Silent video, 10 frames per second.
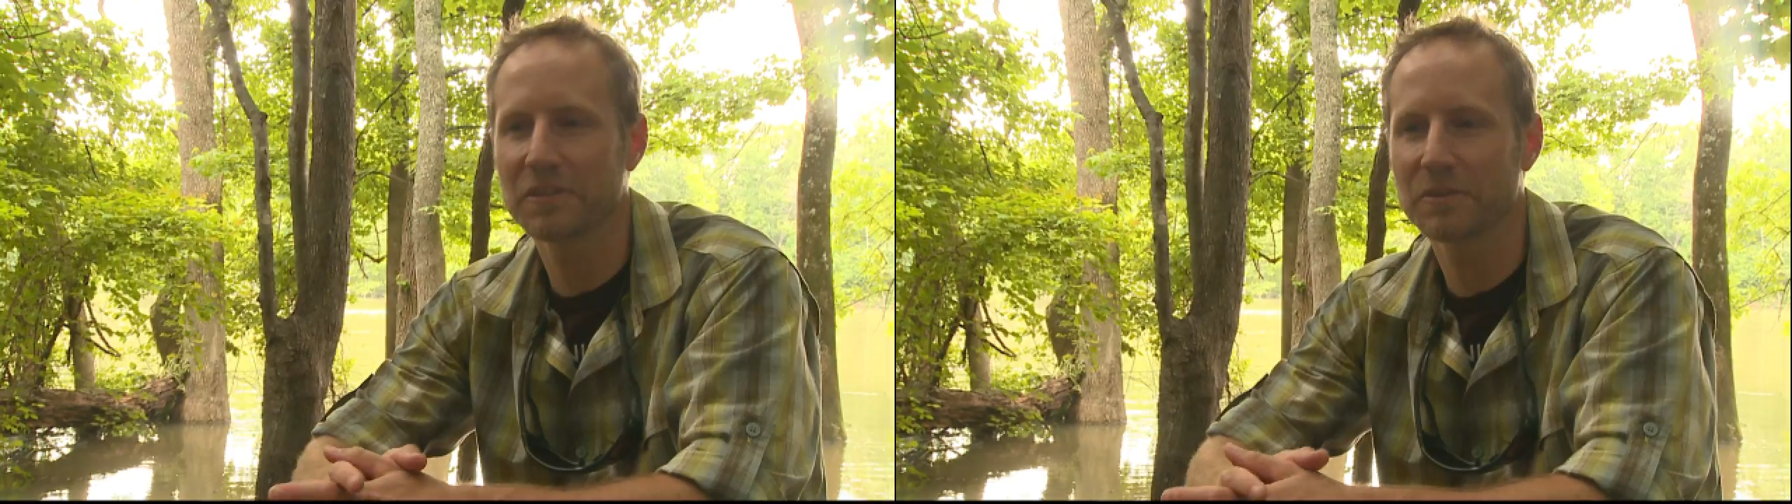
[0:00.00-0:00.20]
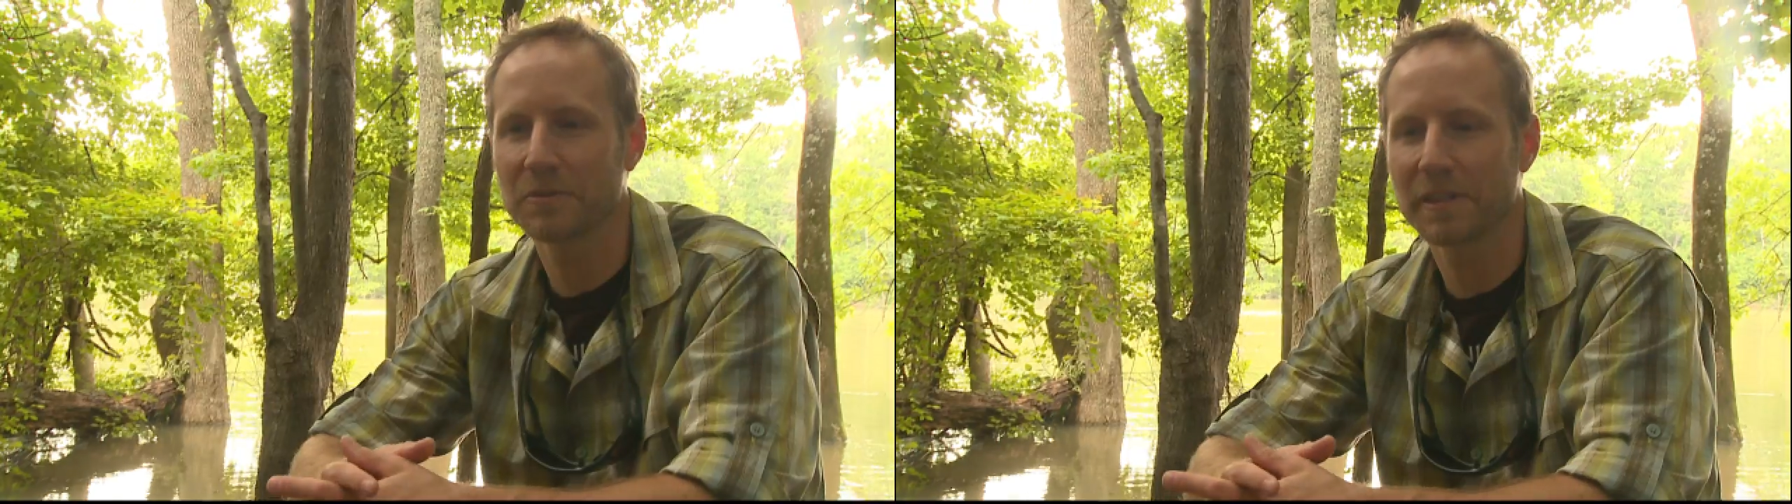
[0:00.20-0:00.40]

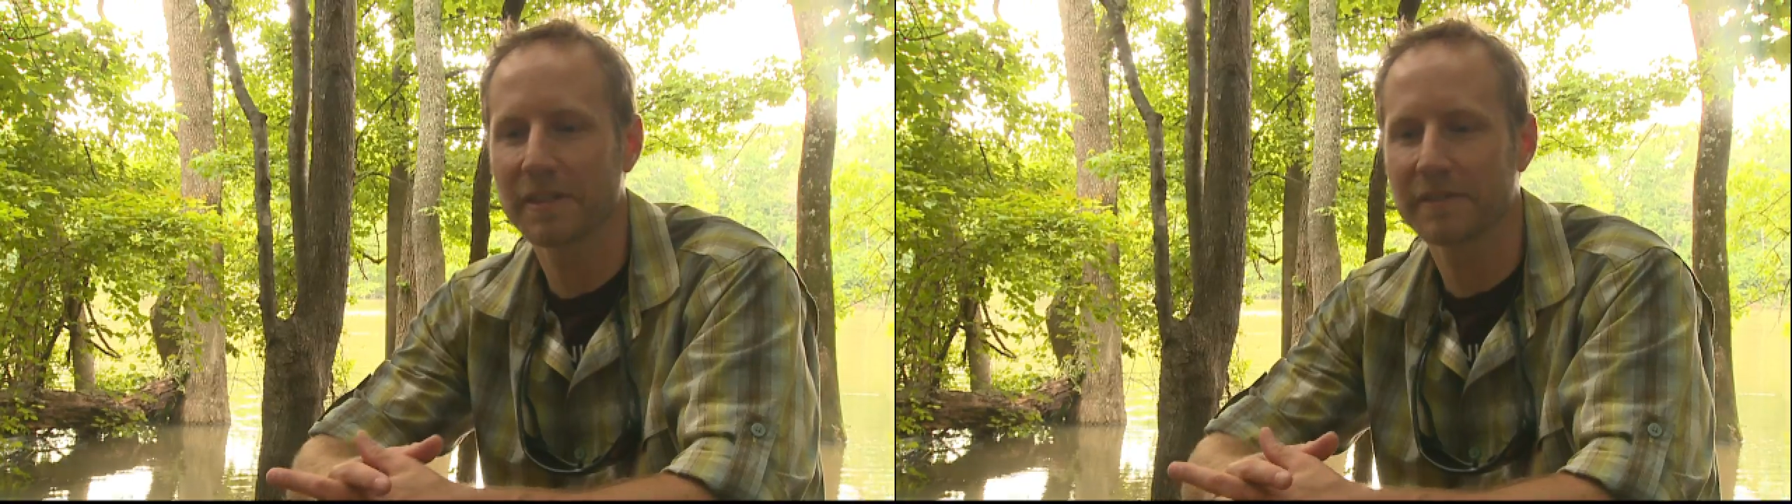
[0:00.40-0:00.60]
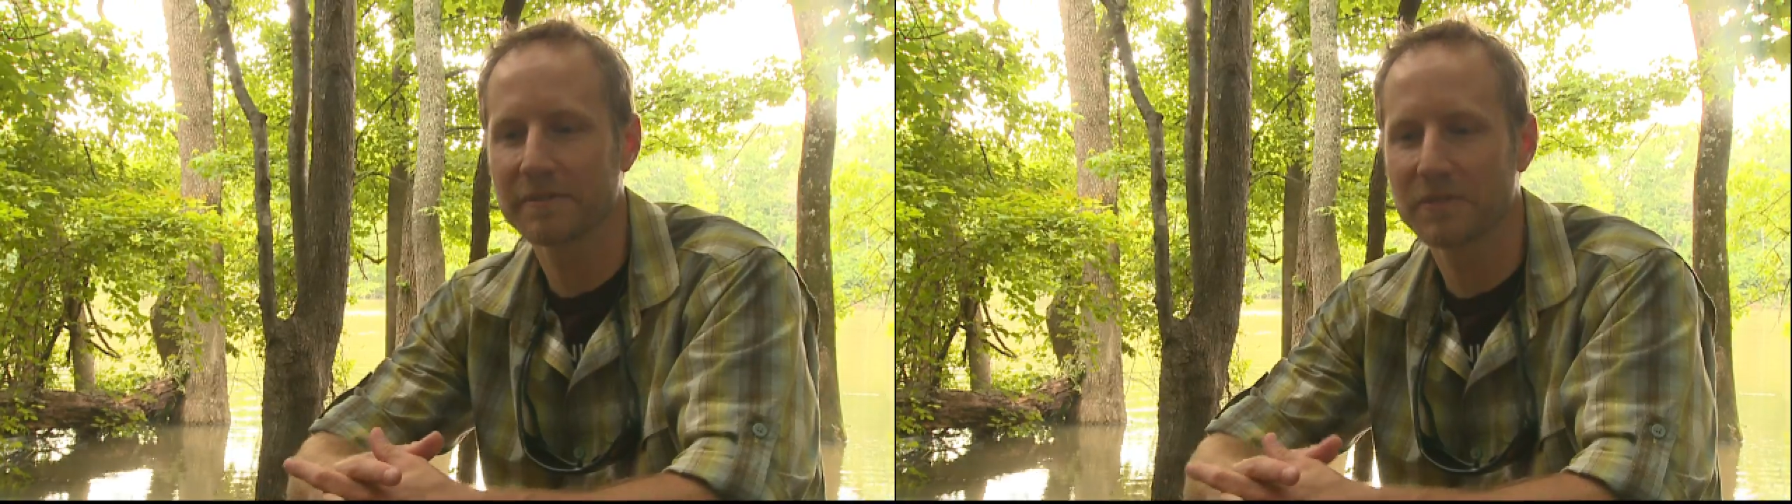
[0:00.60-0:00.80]

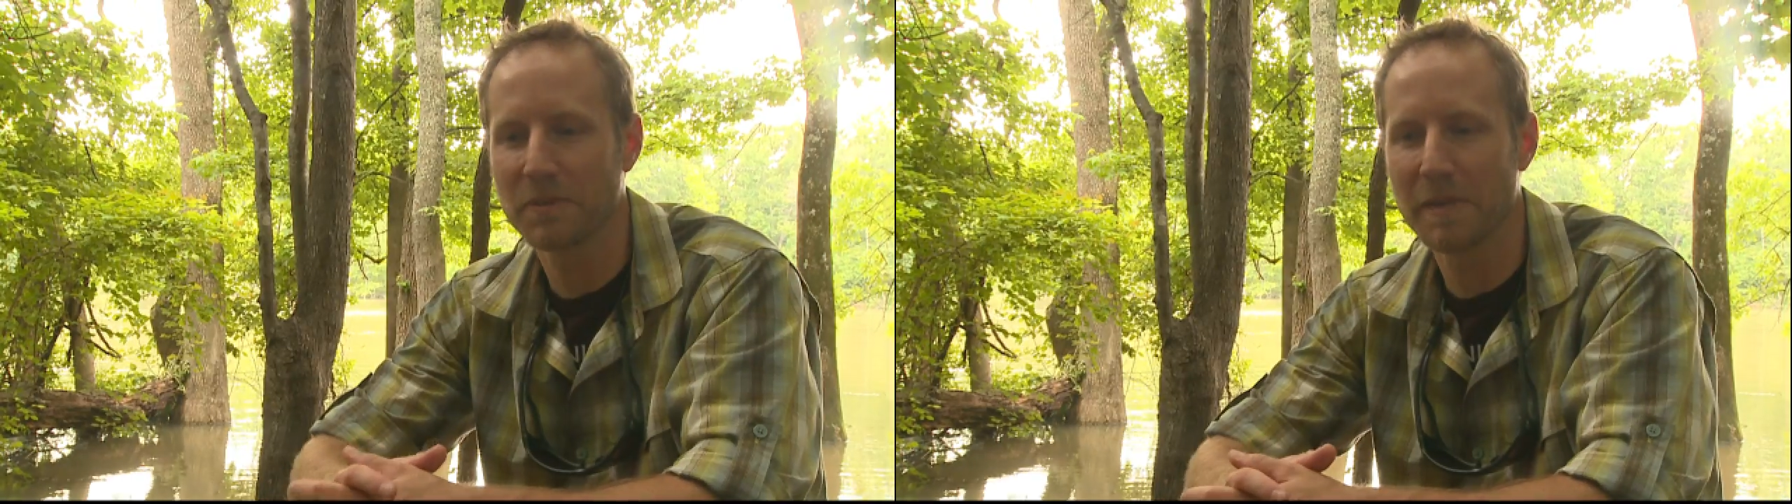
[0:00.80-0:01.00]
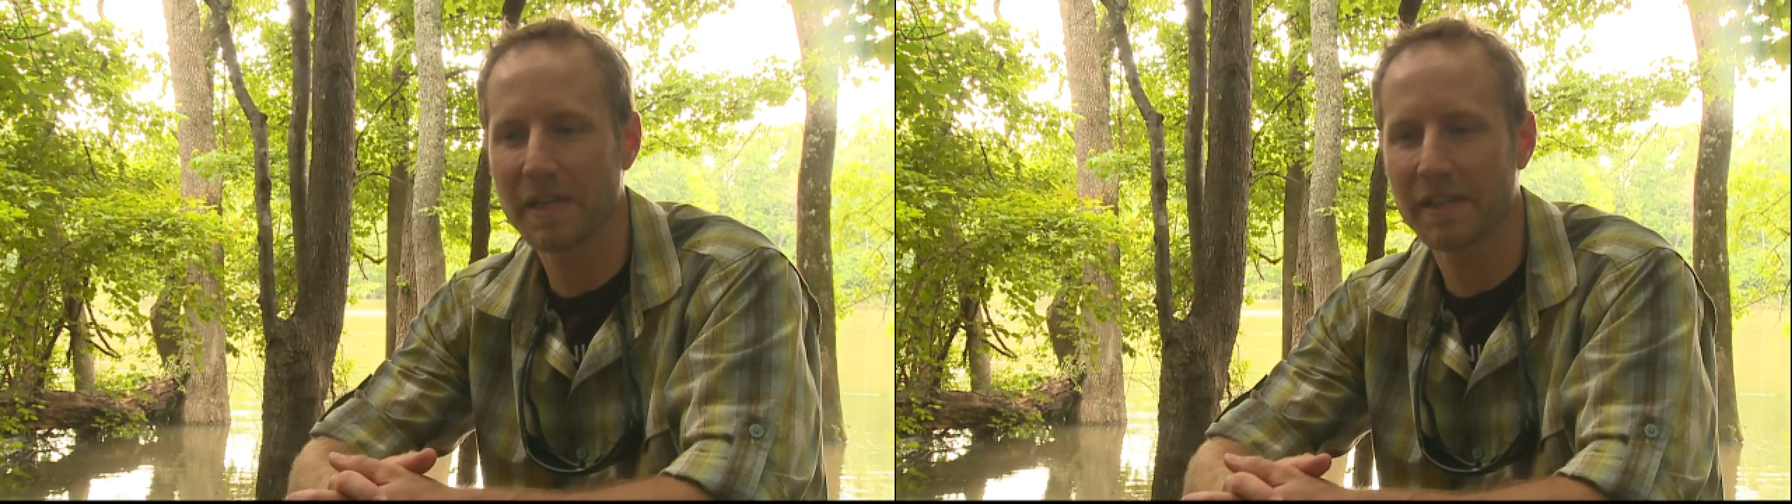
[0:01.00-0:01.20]

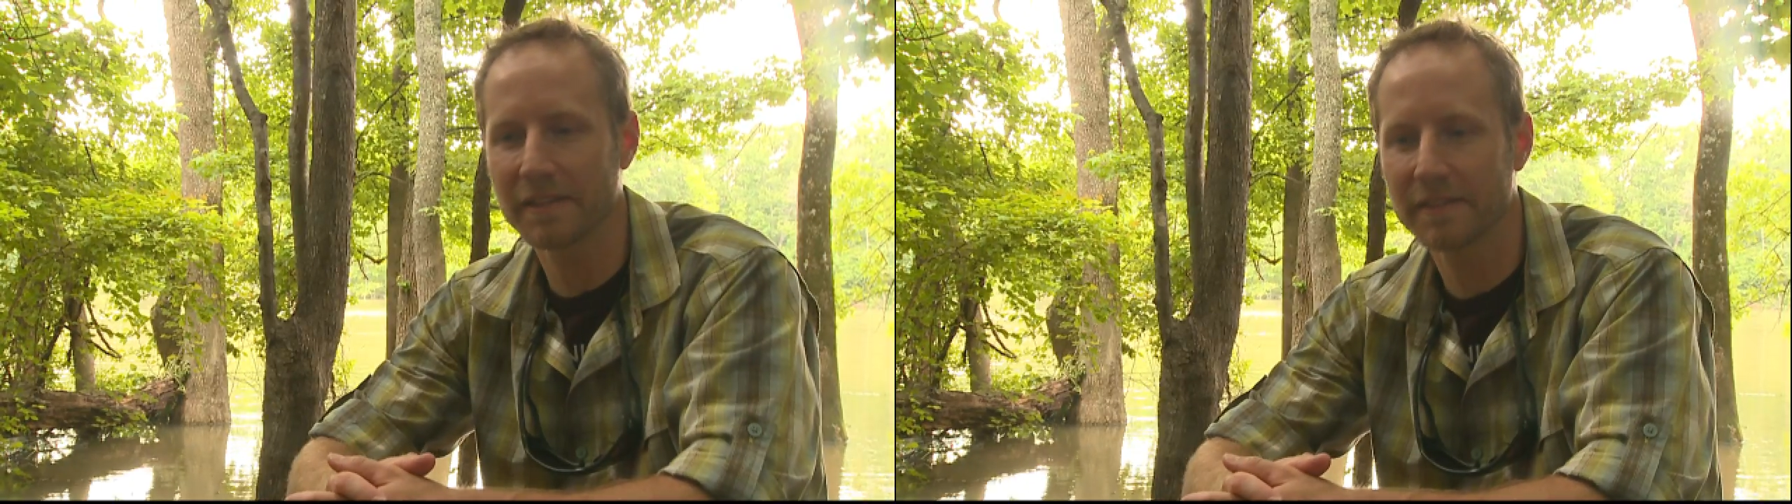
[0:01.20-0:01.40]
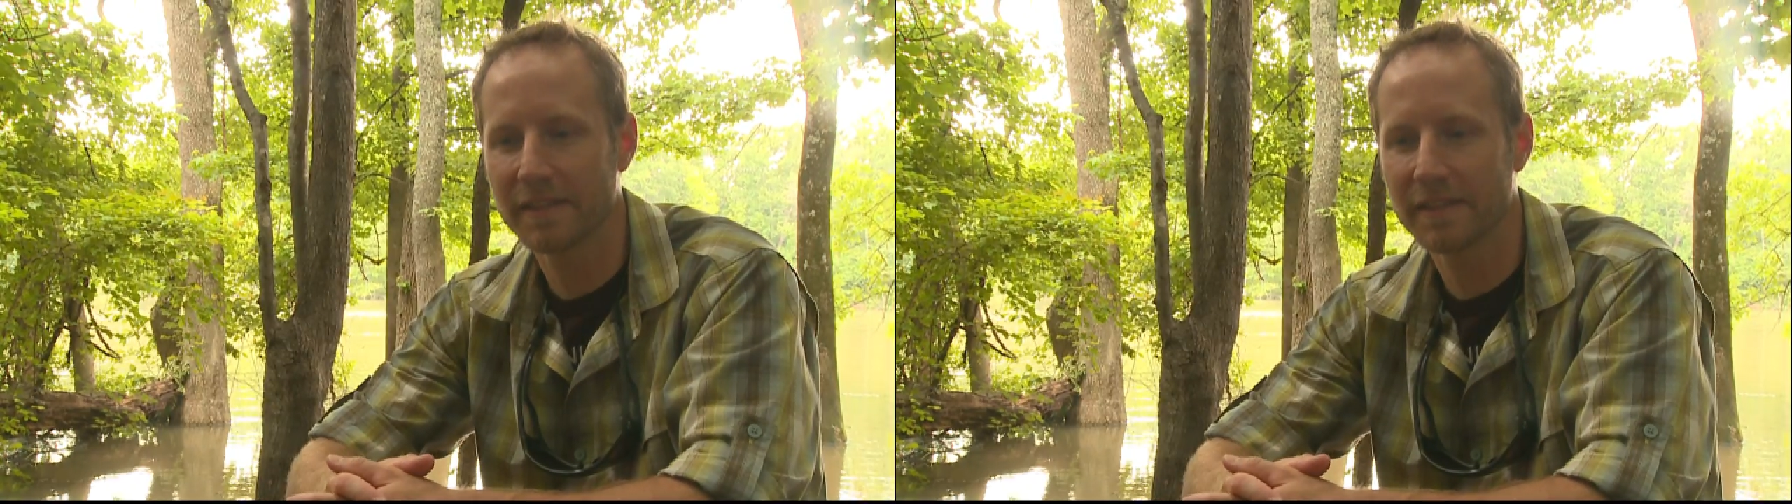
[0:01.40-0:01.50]
to make it